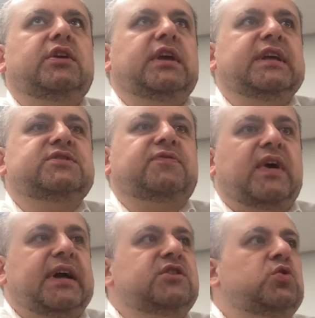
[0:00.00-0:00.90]
it's
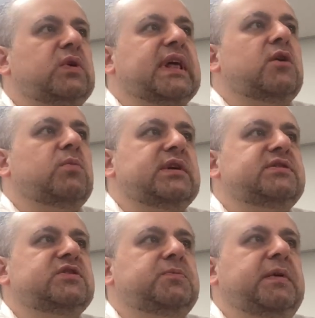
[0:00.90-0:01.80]
fine to allow one to
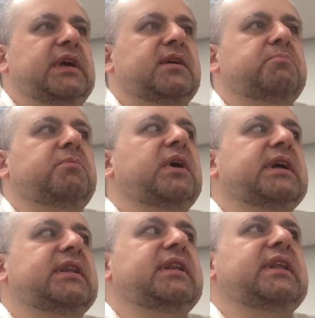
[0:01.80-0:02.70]
speak, but
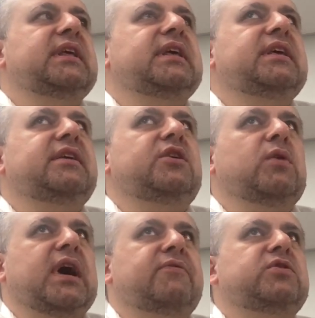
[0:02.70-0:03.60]
you
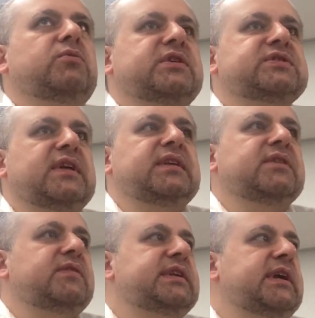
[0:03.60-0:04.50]
have to extend the
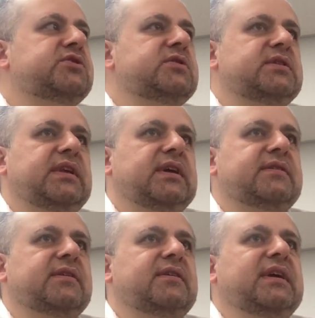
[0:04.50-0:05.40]
invitation to the
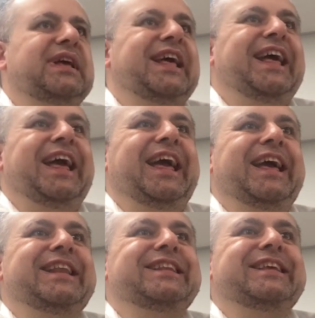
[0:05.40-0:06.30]
other.
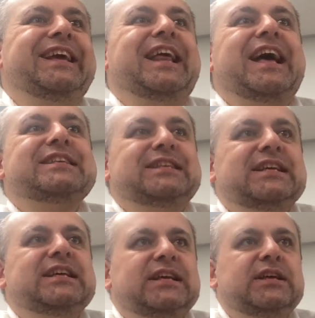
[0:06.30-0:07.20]
And you it has always
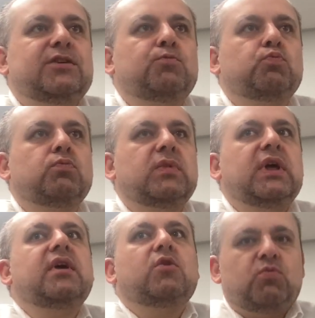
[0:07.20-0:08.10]
been neutral.
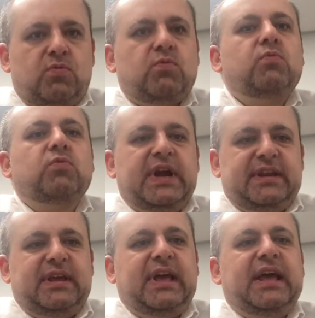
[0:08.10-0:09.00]
Right.
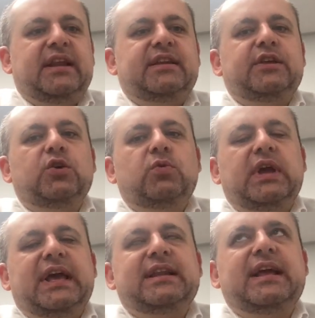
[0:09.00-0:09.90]
And you
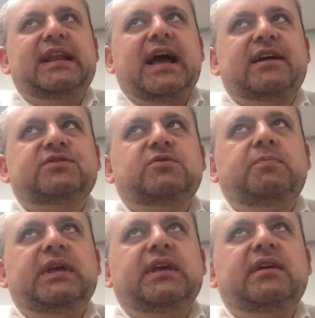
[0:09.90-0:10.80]
and it has to
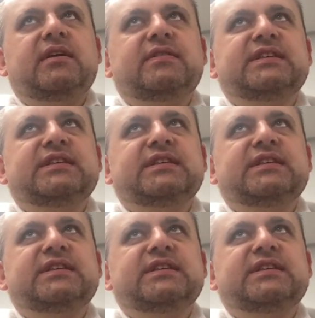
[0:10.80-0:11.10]
be the